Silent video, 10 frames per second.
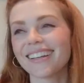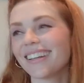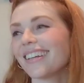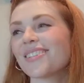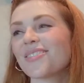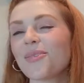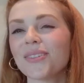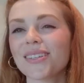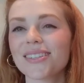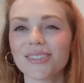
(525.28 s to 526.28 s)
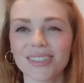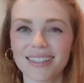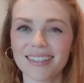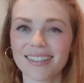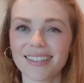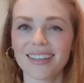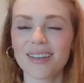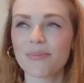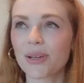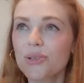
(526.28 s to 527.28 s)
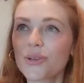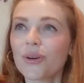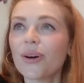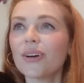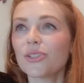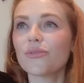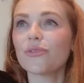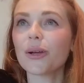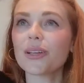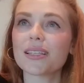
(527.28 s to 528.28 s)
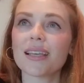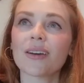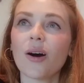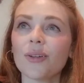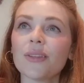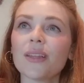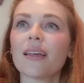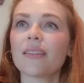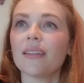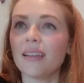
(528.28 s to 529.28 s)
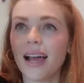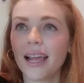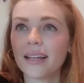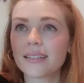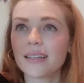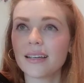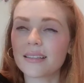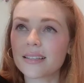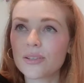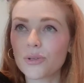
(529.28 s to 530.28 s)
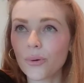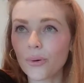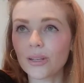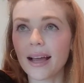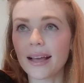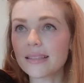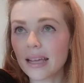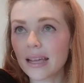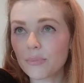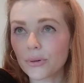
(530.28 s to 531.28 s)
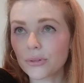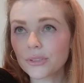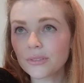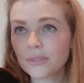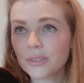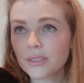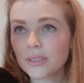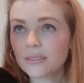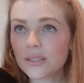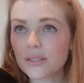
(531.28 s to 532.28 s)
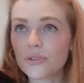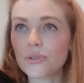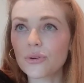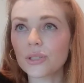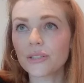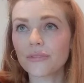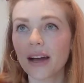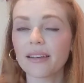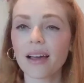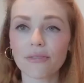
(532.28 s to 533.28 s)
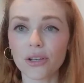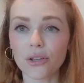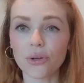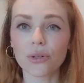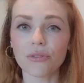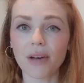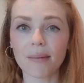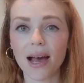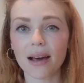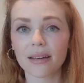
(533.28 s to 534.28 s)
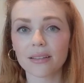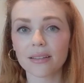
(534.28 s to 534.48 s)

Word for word: you're dropping the swords because you're focusing on the light. This is your Lionsgate portal. This is your divine life and your divine path.